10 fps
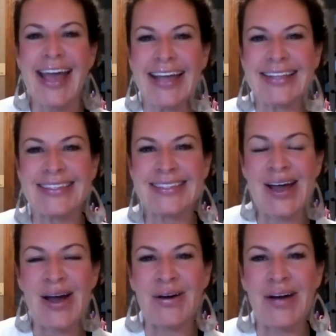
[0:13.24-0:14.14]
and
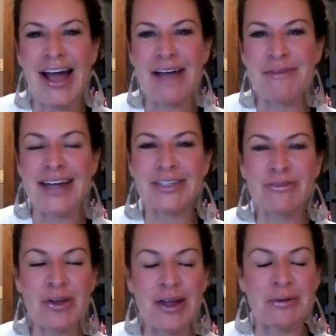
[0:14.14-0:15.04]
so I just
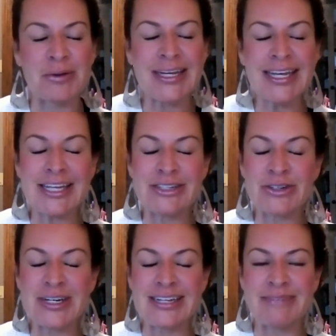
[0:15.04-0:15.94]
feel like we're
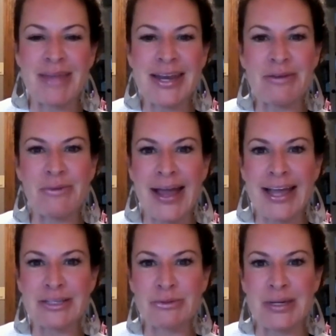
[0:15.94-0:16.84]
kindred in many ways.